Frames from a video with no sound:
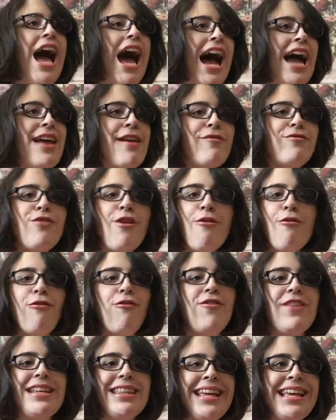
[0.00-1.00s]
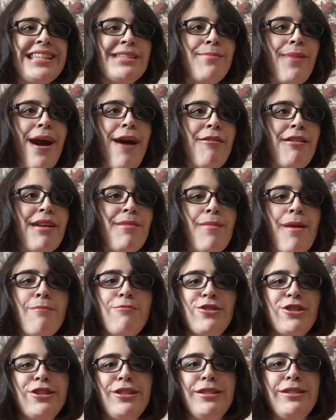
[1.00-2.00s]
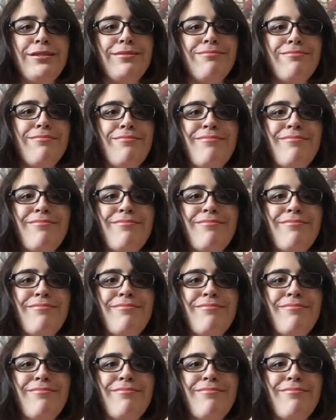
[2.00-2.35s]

I have no feelings about him. I'm just